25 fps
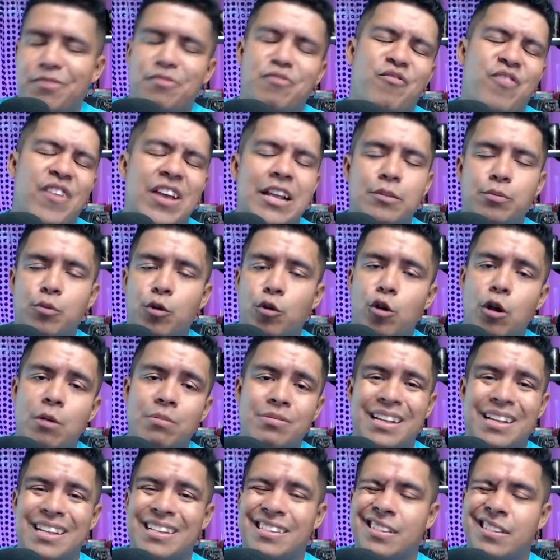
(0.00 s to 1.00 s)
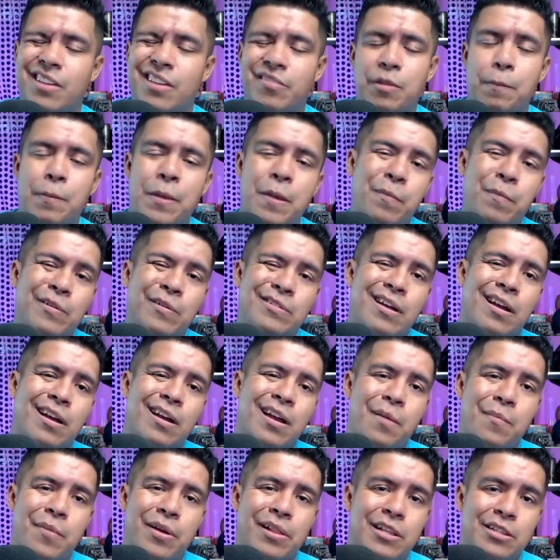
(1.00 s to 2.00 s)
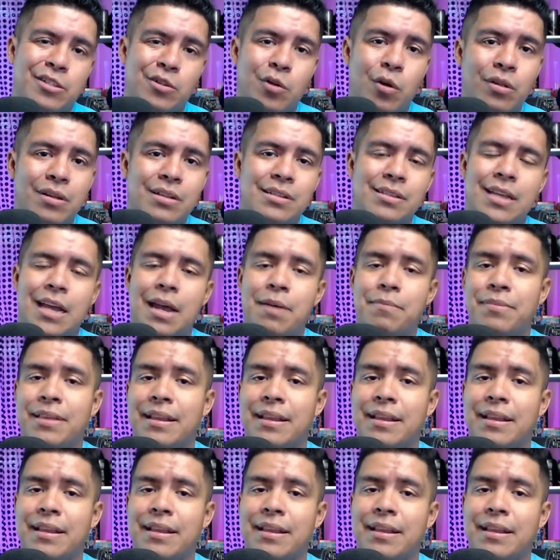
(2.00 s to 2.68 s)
Facebook groups and stuff that people talk about this all the time,